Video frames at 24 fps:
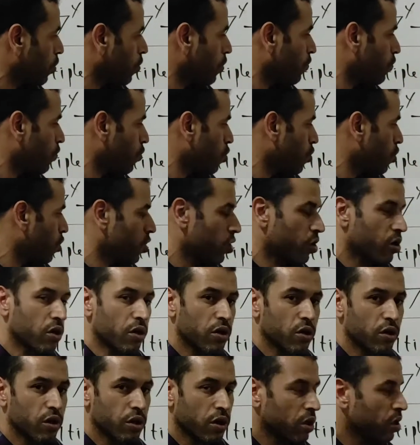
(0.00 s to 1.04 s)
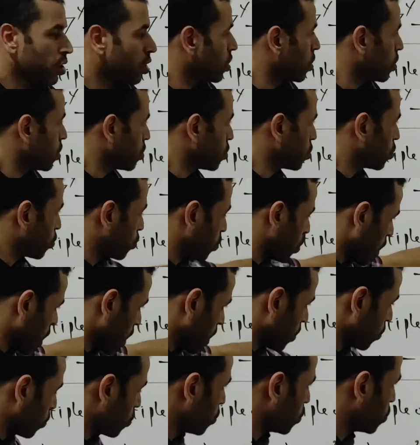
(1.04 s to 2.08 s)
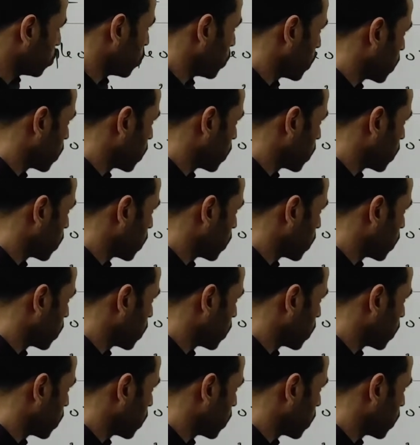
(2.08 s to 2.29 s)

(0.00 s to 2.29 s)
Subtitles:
of error. So we are going to